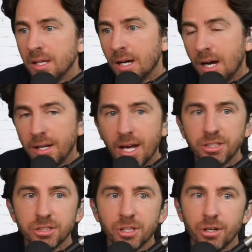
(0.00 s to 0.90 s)
uh, not
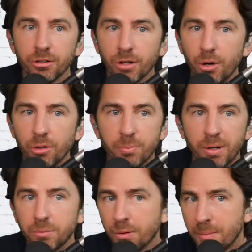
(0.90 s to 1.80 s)
just under oath,
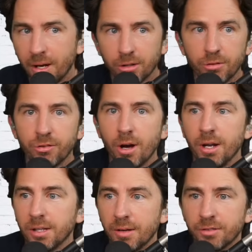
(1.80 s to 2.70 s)
but with medical
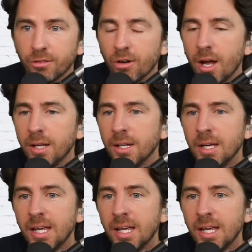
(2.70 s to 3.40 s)
fraud left and right,